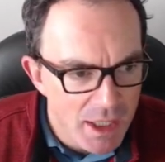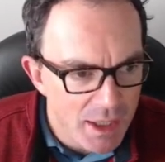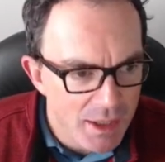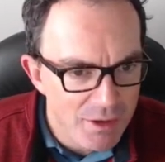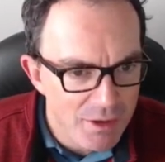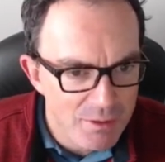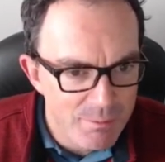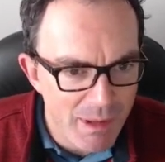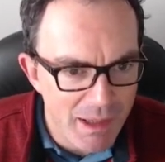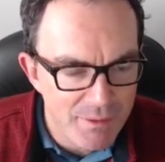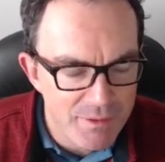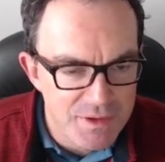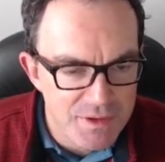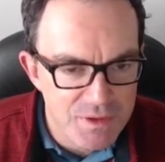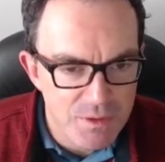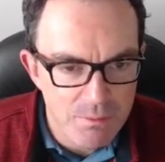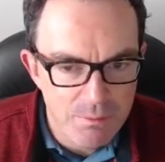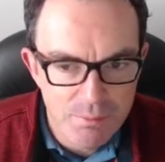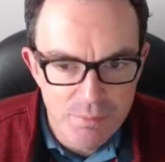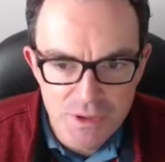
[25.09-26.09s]
I heard about
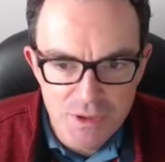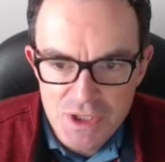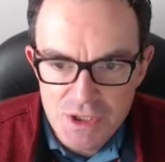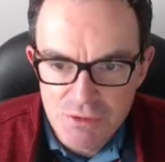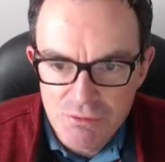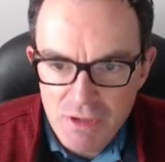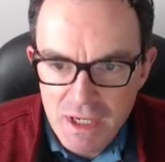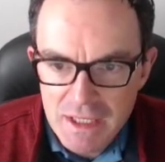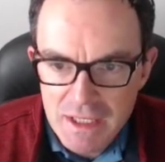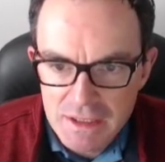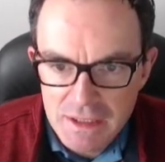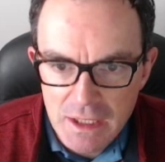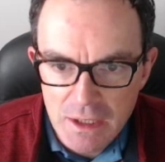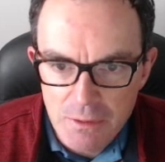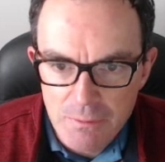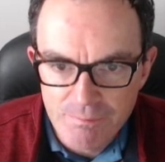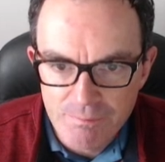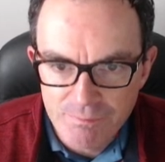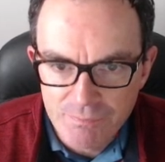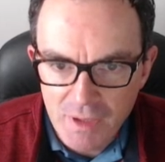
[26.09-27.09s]
this on British
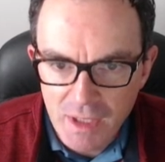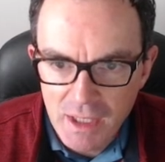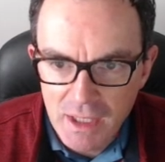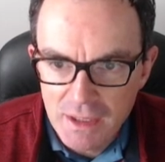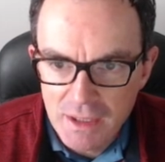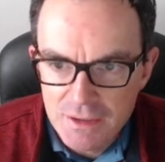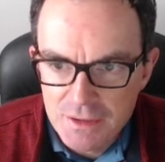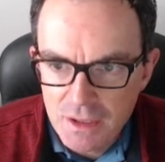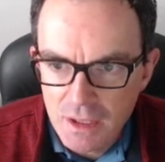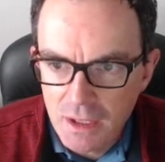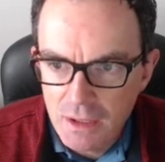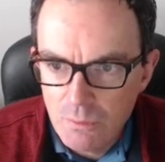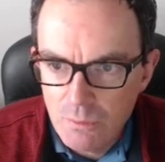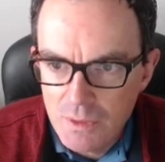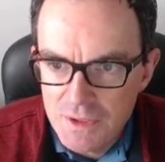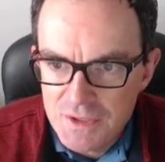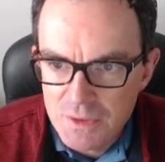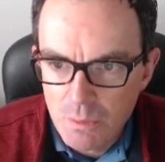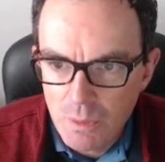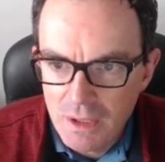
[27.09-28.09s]
radio, and I
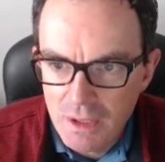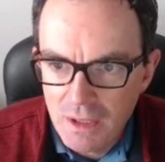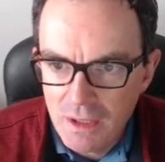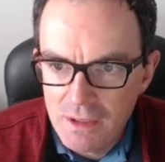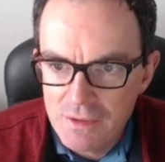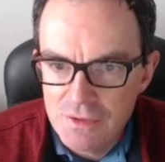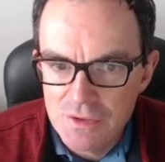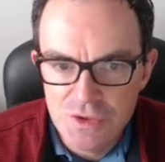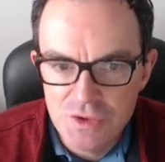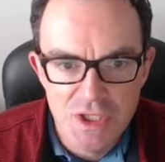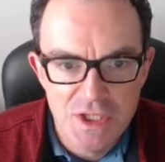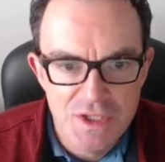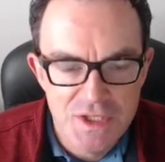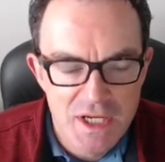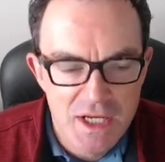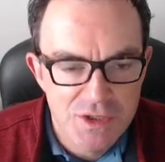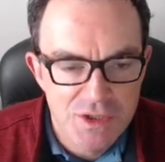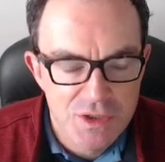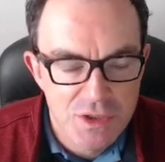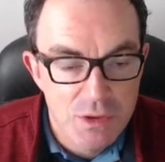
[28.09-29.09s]
always quite like the
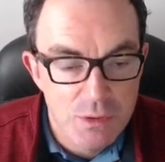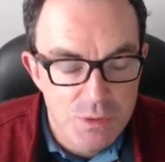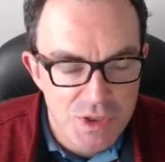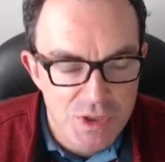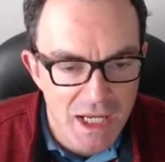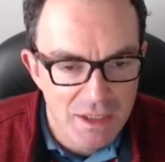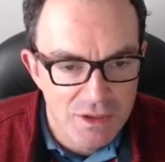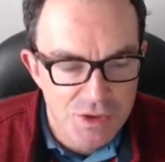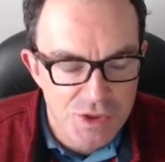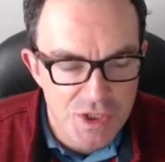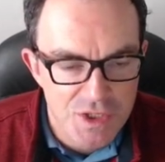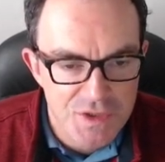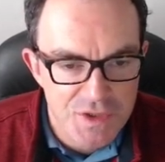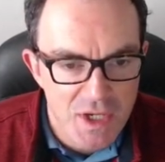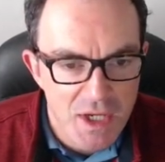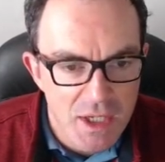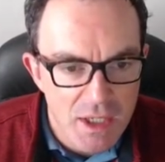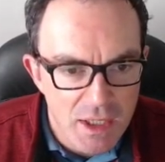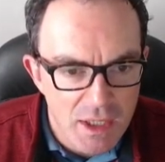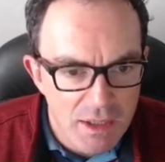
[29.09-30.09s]
GCHQ
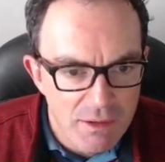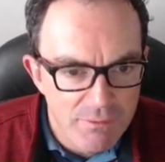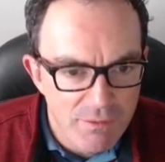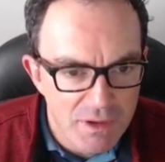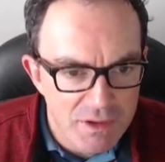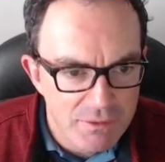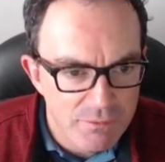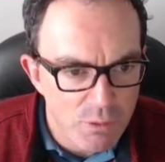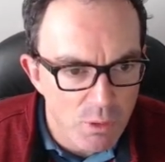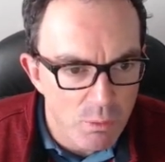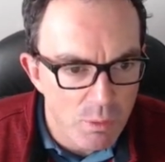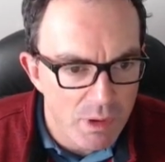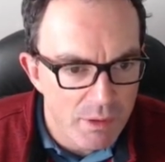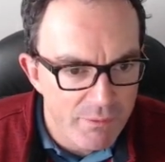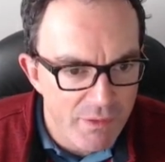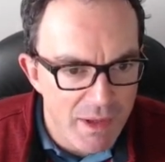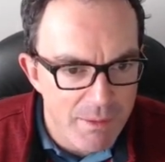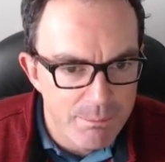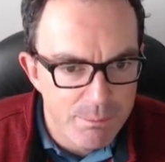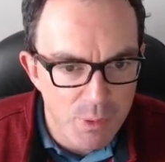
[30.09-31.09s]
challenges. In fact, I've got one
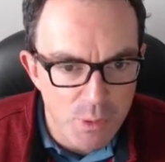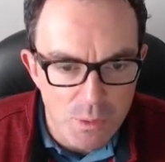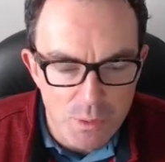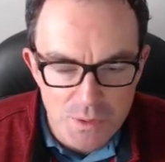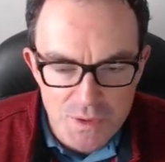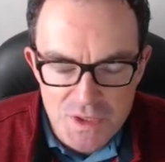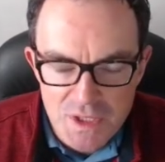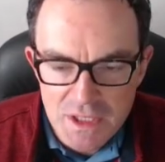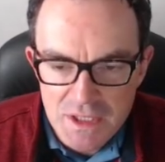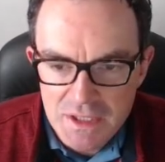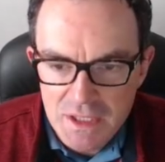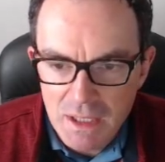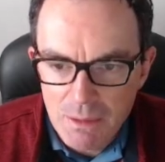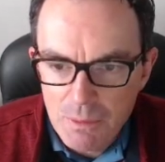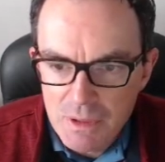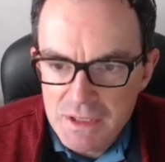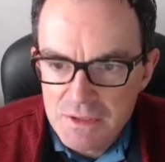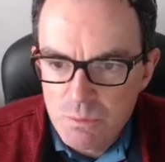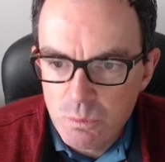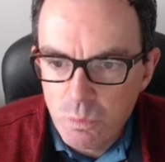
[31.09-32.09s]
of their books, and it's
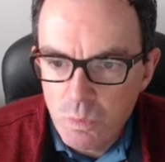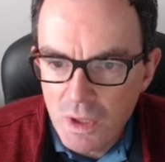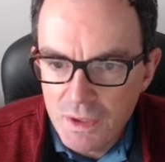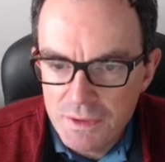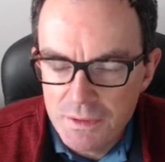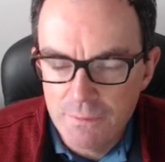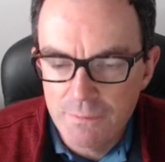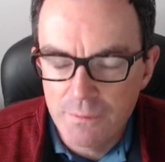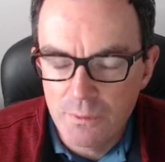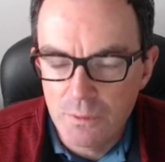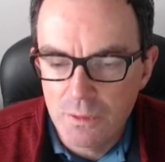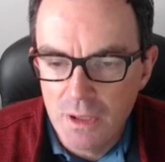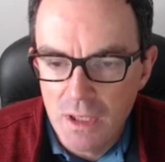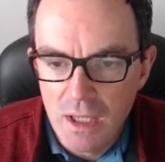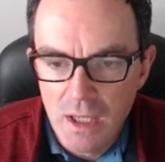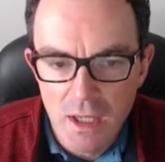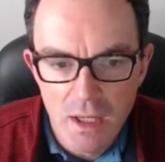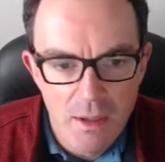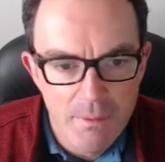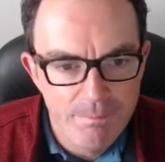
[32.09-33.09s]
it's wonderful.
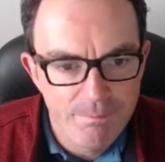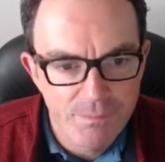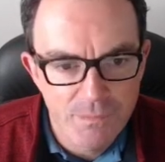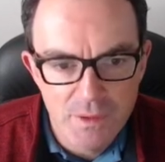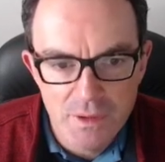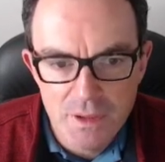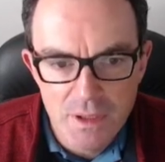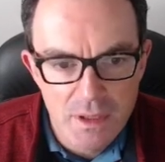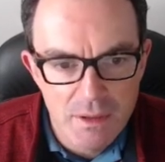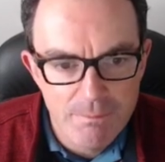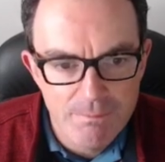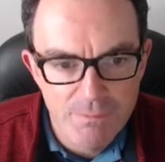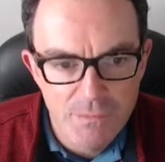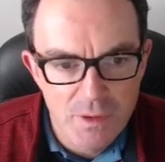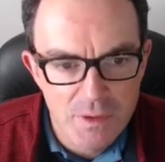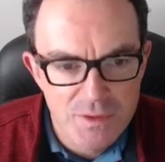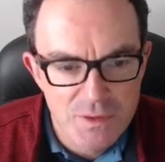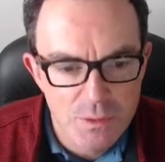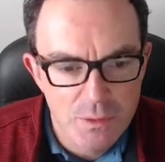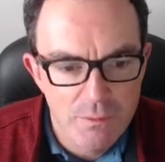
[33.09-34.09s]
Um, the
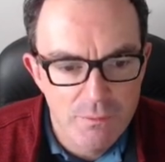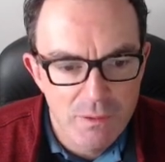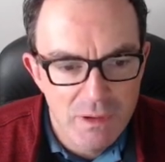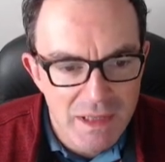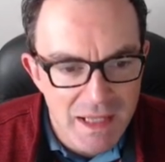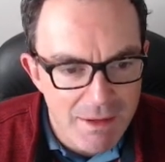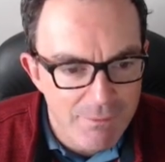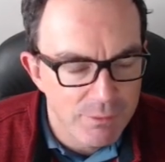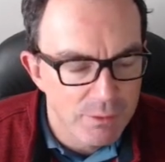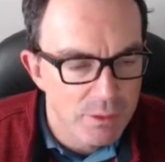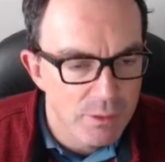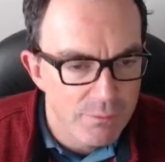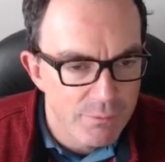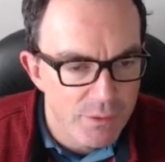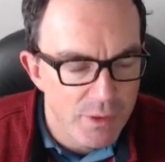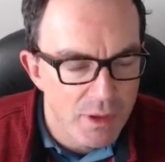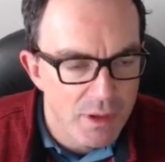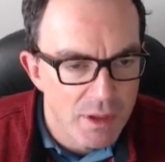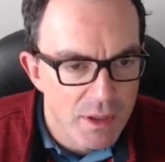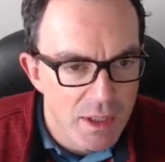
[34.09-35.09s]
the sort of level of
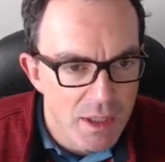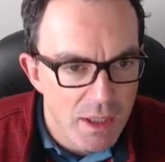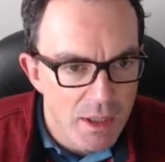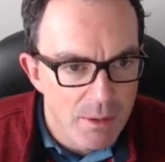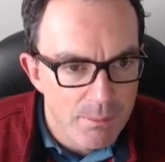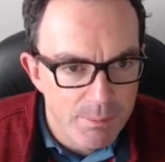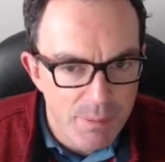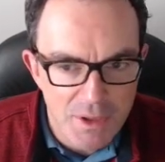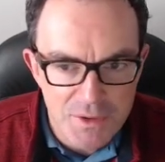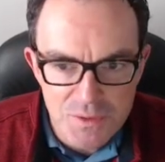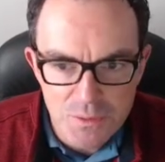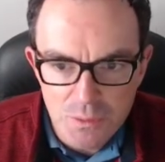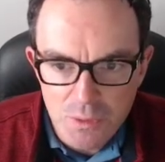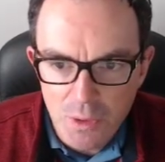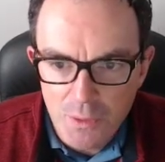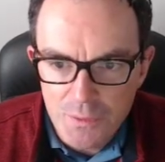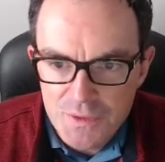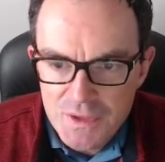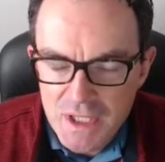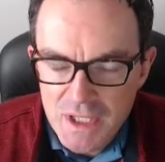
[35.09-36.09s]
the puzzle
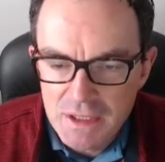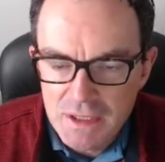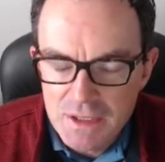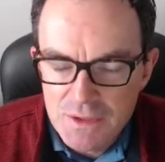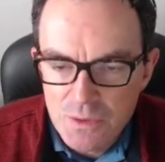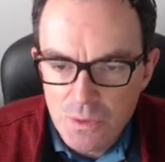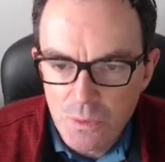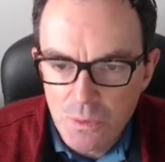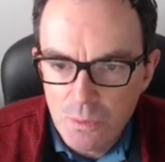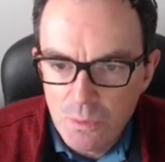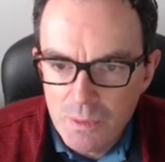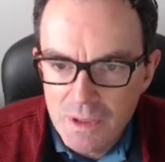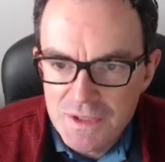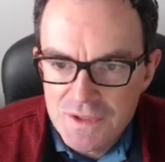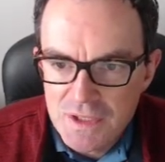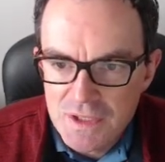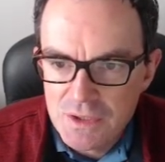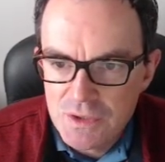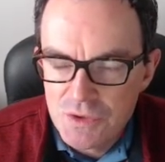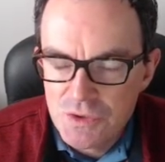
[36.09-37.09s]
content is
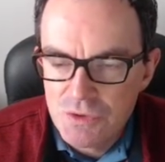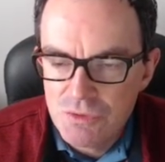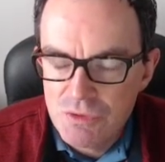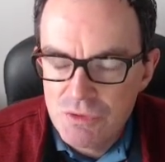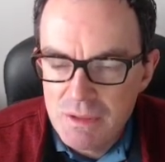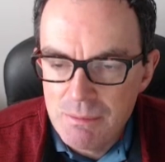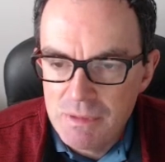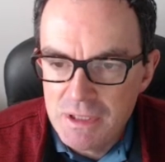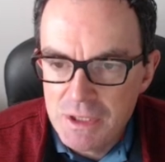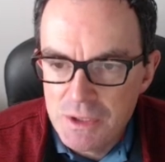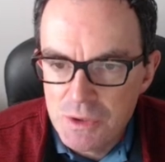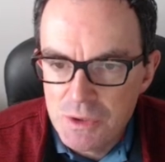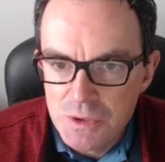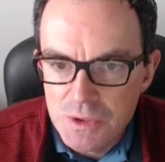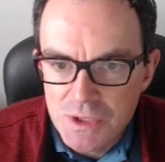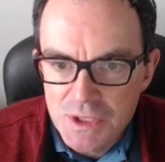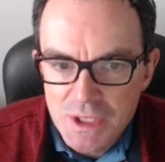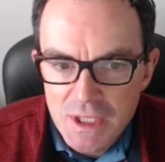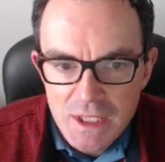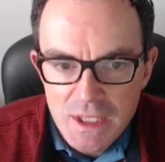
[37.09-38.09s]
always extremely
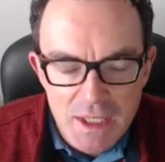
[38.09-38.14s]
good.